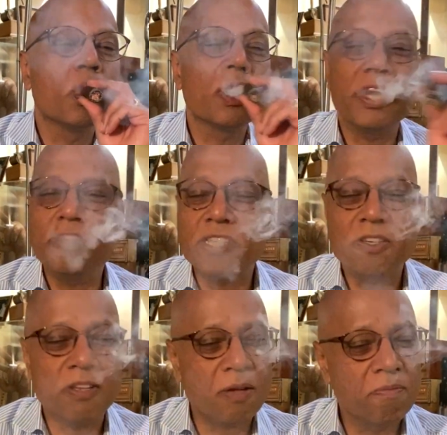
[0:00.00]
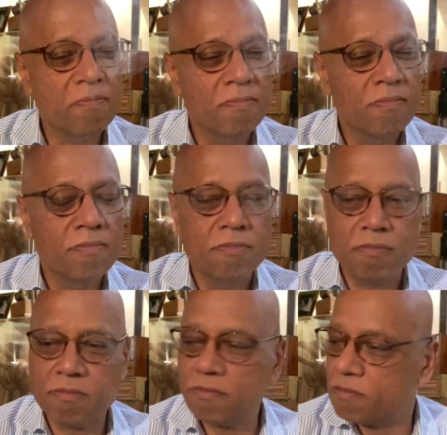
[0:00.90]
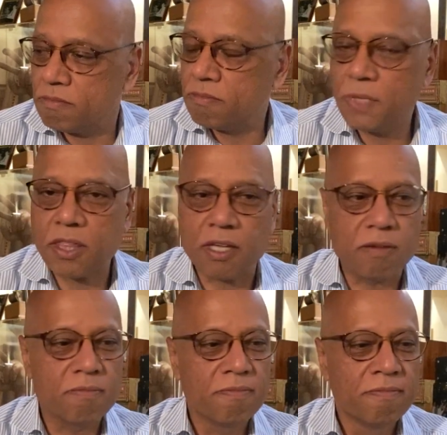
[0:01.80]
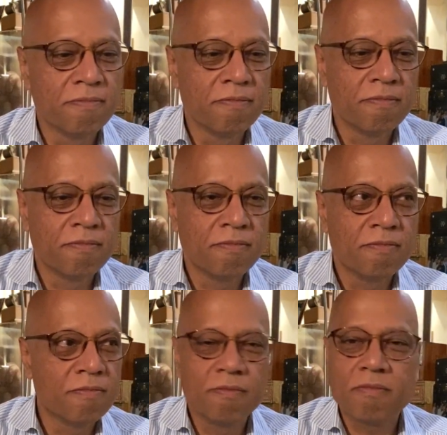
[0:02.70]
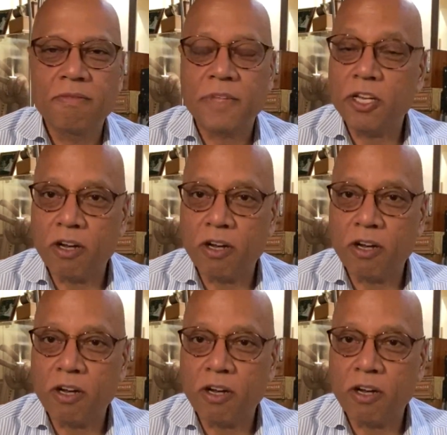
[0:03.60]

And you say to them, nothing. They don't